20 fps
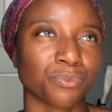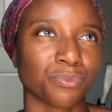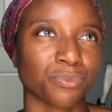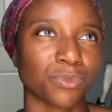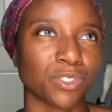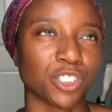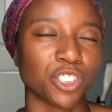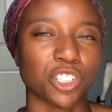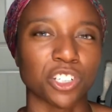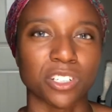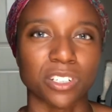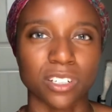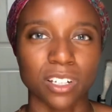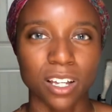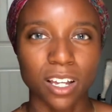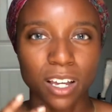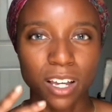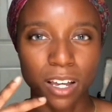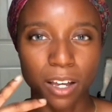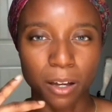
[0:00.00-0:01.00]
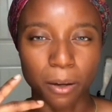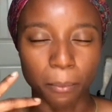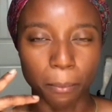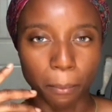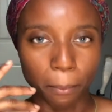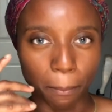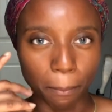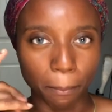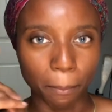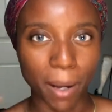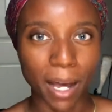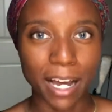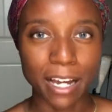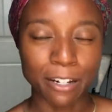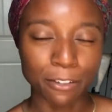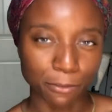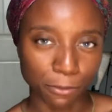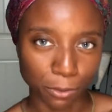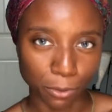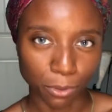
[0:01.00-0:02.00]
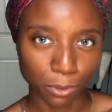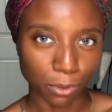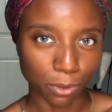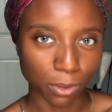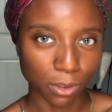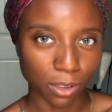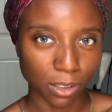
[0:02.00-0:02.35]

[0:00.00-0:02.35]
just mindful